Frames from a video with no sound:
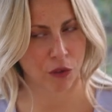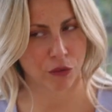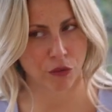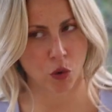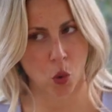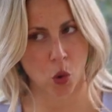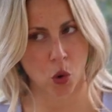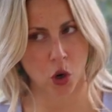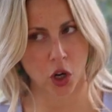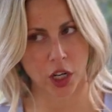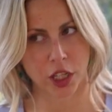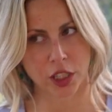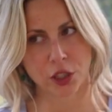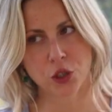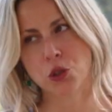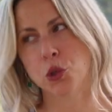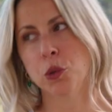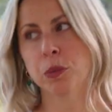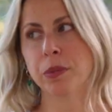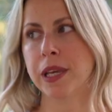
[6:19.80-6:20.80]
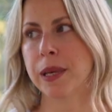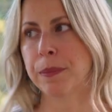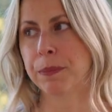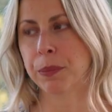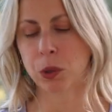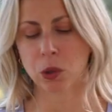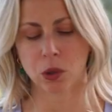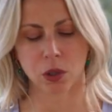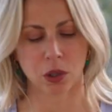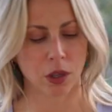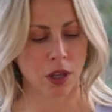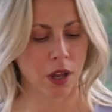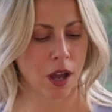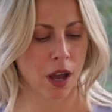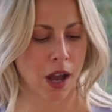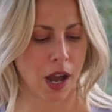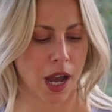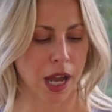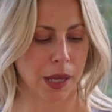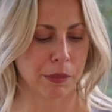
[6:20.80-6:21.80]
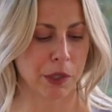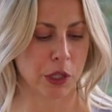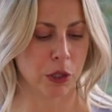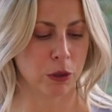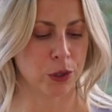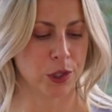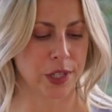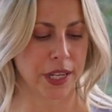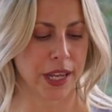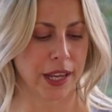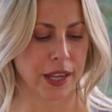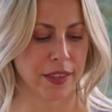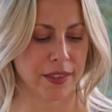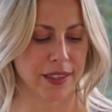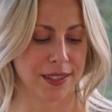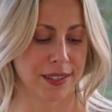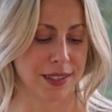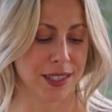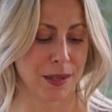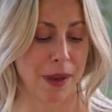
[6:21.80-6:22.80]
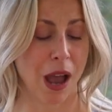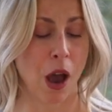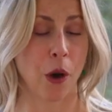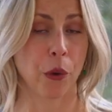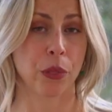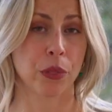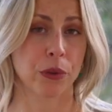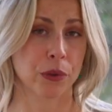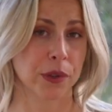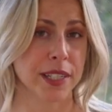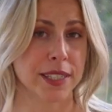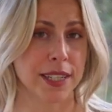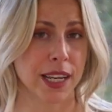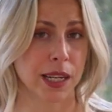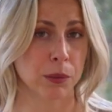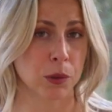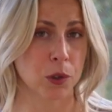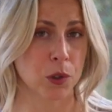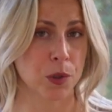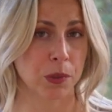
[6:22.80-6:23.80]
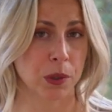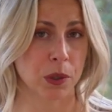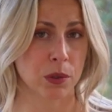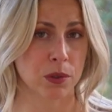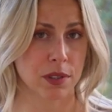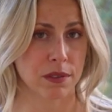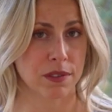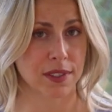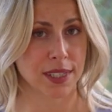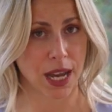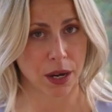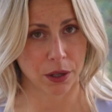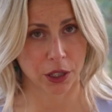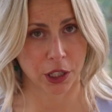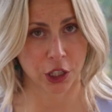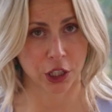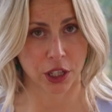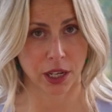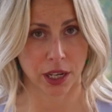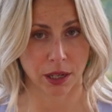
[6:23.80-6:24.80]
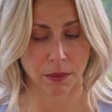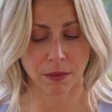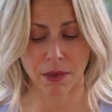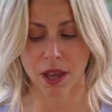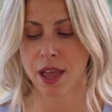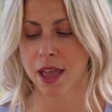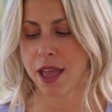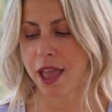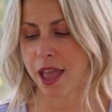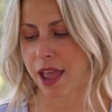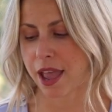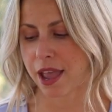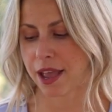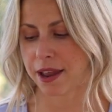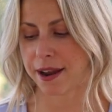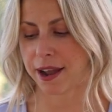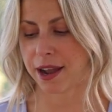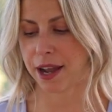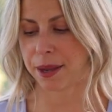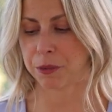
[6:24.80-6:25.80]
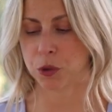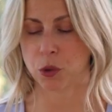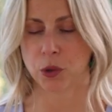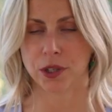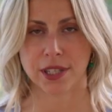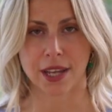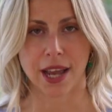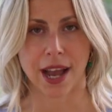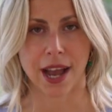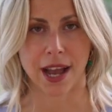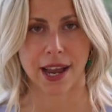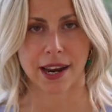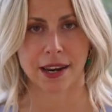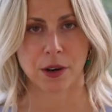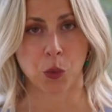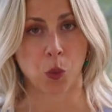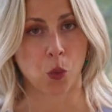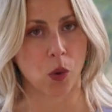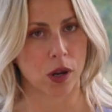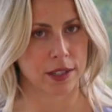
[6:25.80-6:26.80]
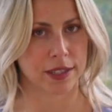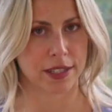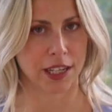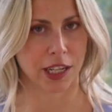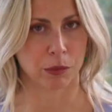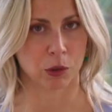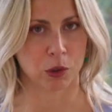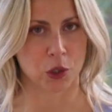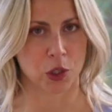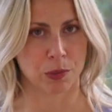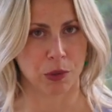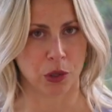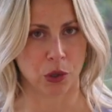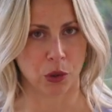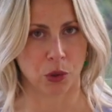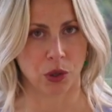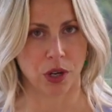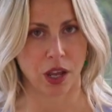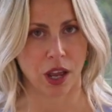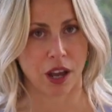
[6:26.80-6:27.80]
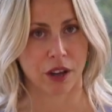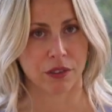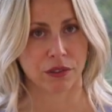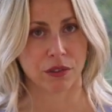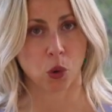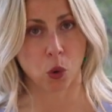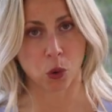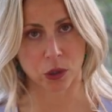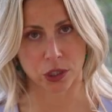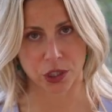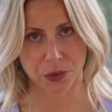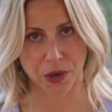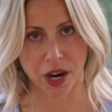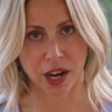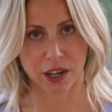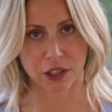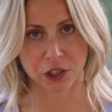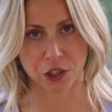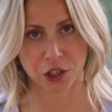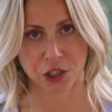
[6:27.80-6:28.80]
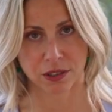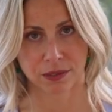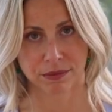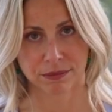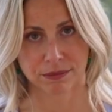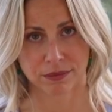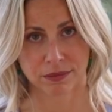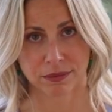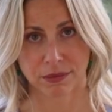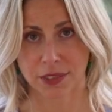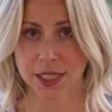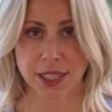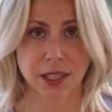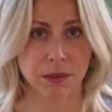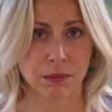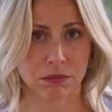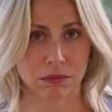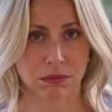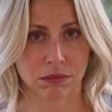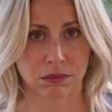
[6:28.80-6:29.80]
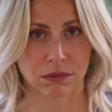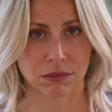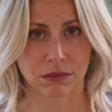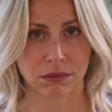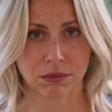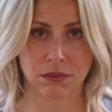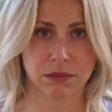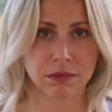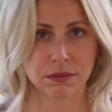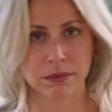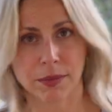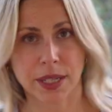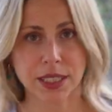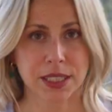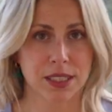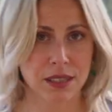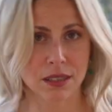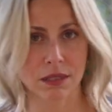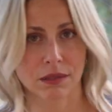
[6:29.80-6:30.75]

For 2 people, I'm using, this is about 3 tablespoons of sour cream, and I'm going to add 1 tablespoon of horseradish. That's it. Mix.